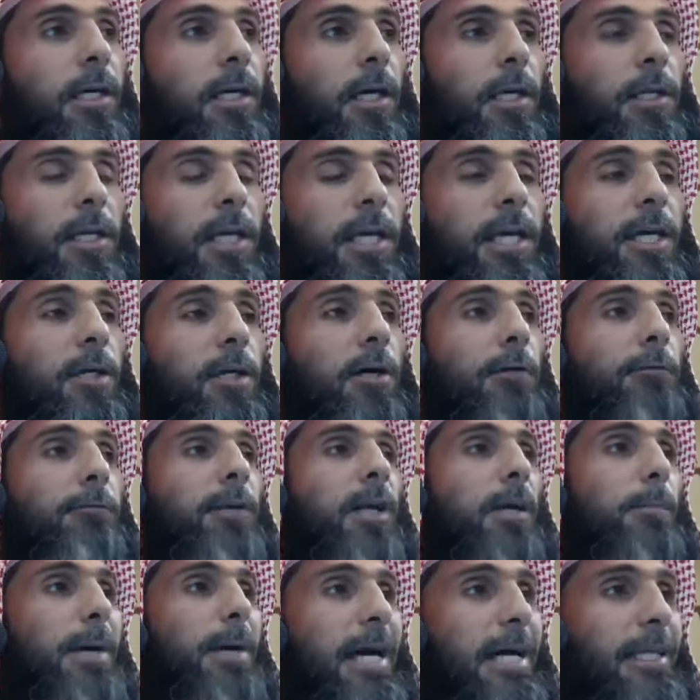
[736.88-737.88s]
year of
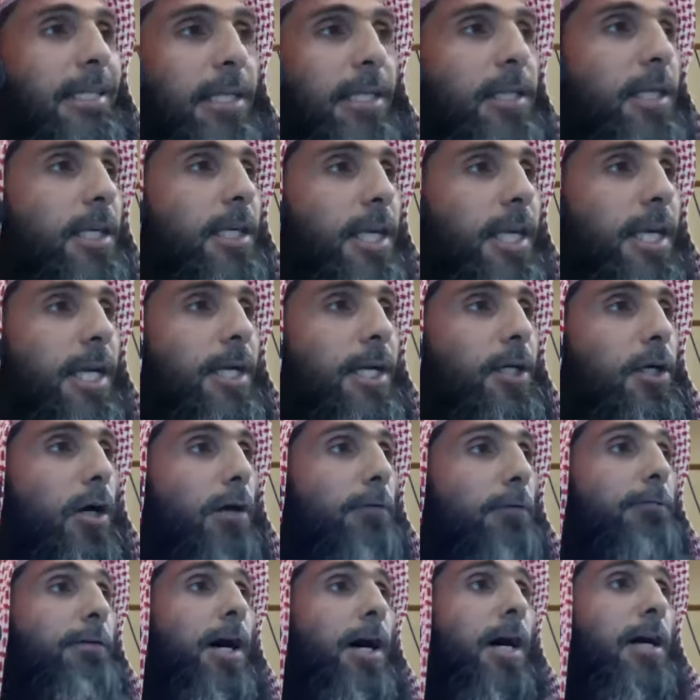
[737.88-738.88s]
Ramadan, the year
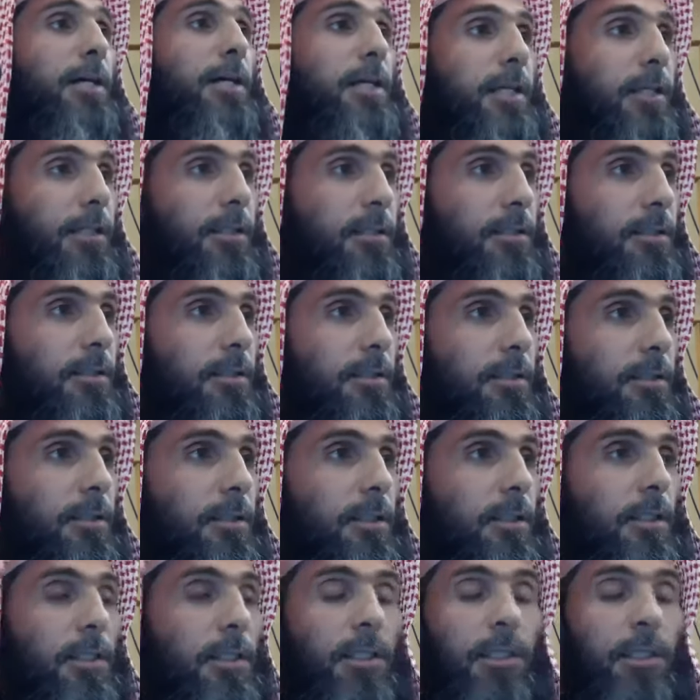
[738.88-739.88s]
of hunger.
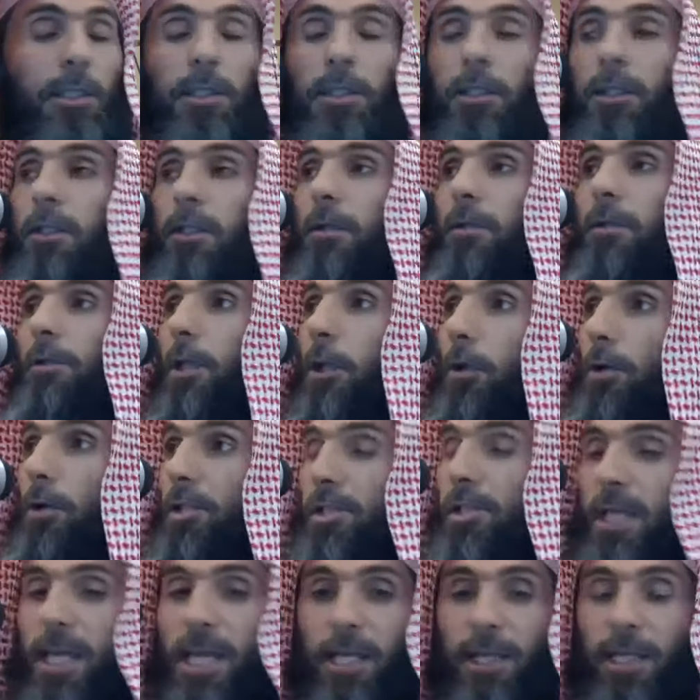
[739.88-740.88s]
They were
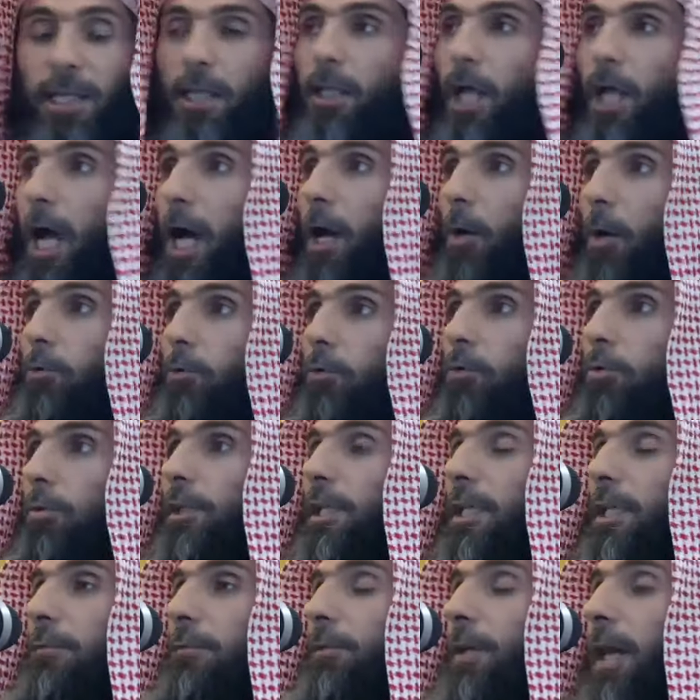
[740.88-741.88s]
saying that, how do
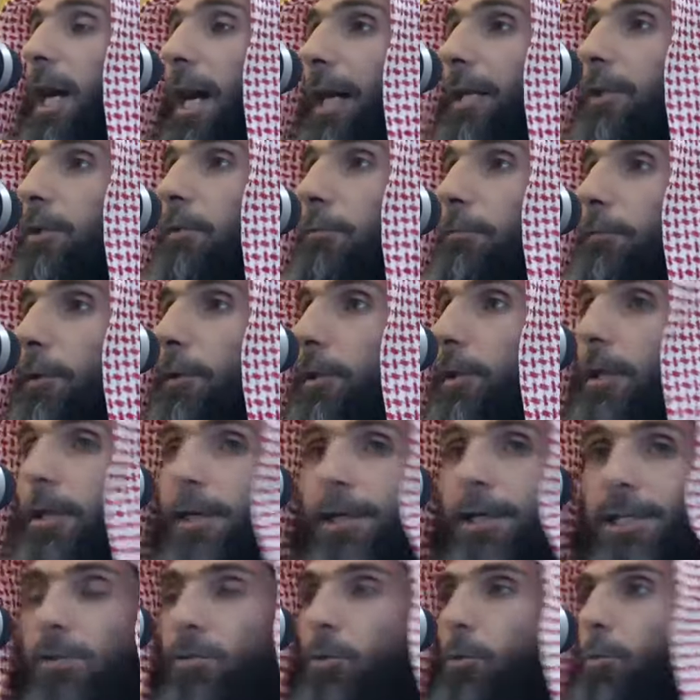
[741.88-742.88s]
you leave the had of
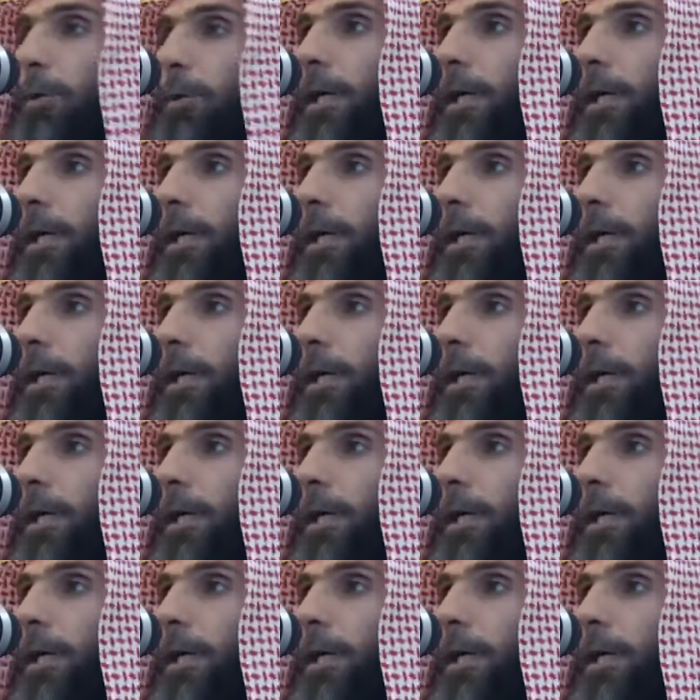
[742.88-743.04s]
Allah Azza